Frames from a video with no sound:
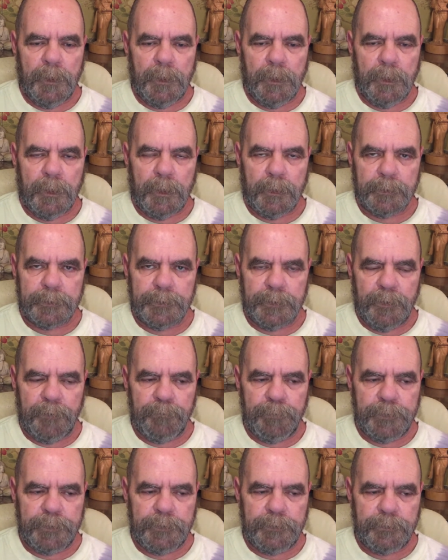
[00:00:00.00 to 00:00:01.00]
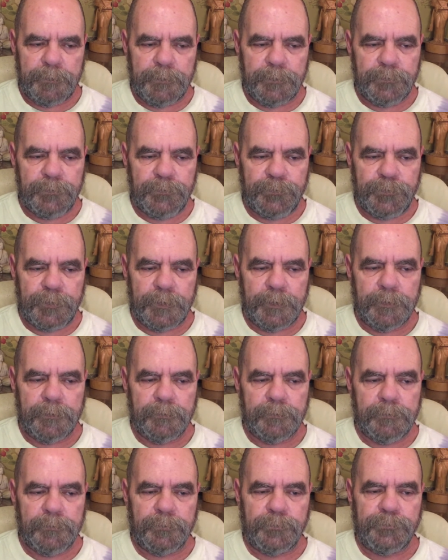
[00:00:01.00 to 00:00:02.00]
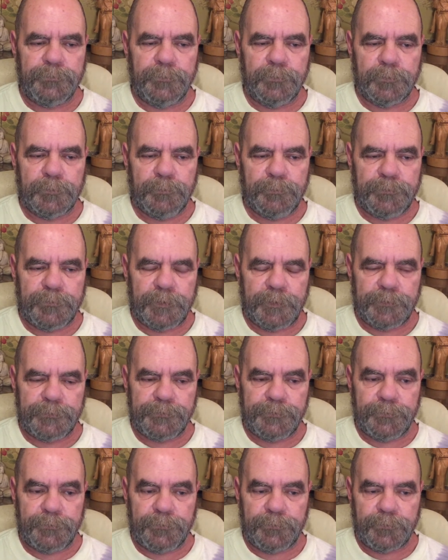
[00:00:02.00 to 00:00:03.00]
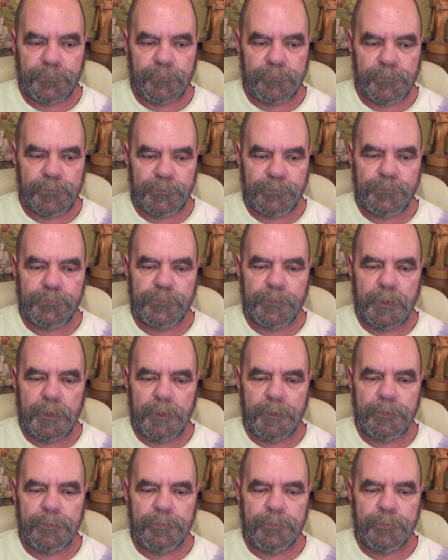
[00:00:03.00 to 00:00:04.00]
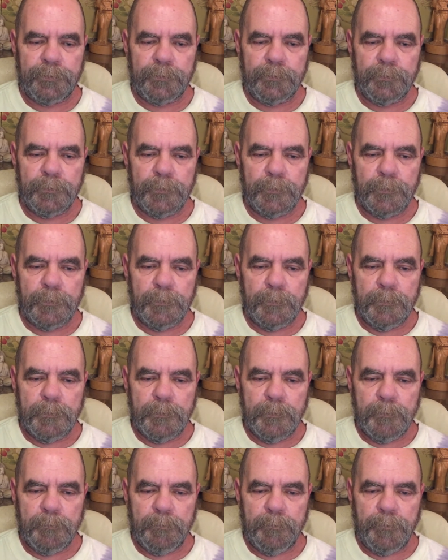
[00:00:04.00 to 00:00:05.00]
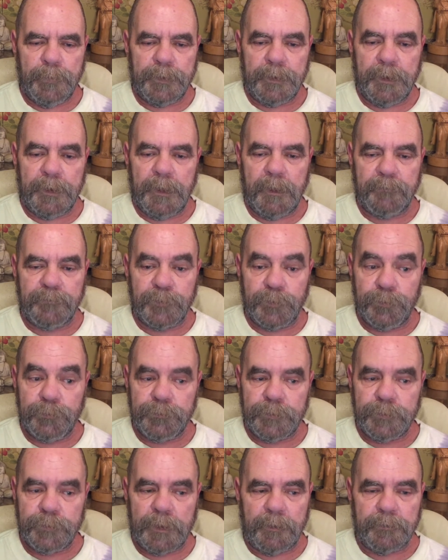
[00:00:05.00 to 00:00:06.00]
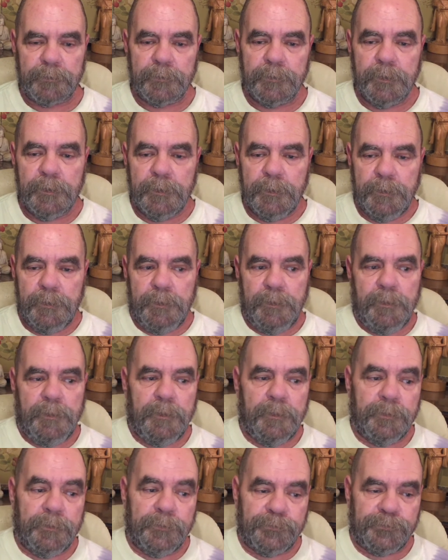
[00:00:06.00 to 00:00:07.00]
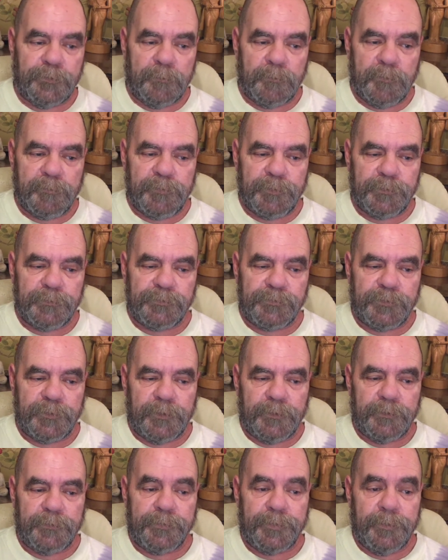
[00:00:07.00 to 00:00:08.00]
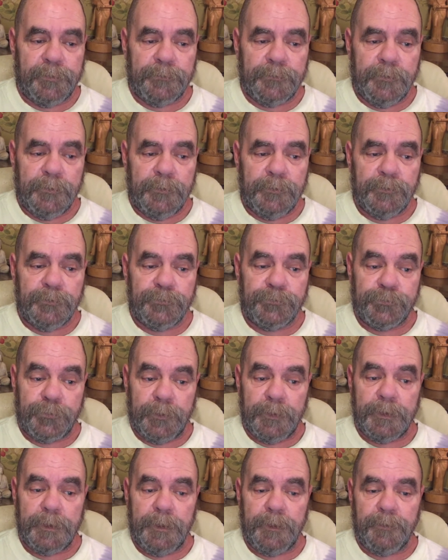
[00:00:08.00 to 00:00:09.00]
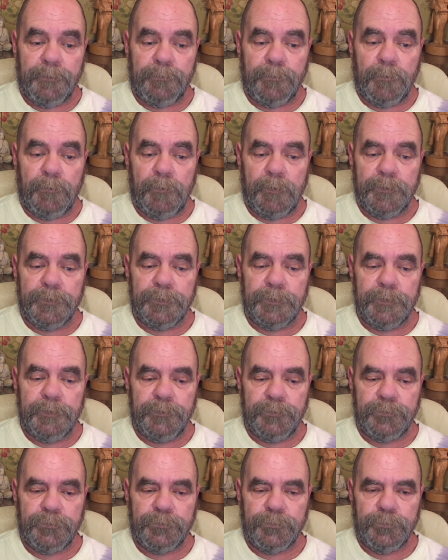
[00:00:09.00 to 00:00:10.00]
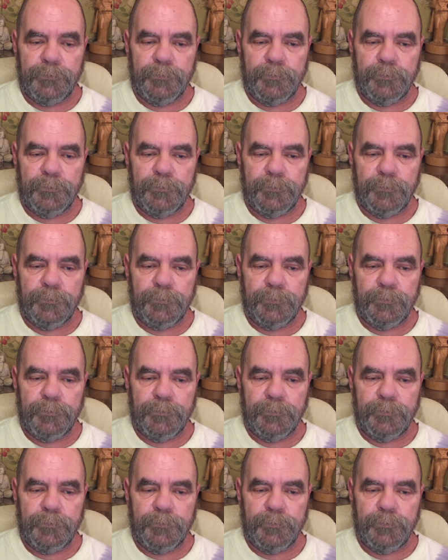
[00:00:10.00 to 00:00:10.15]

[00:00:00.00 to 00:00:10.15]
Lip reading: I cannot begin to understand the circumstances of each death, but I have no doubt that some of these deaths, Straight had a role in this.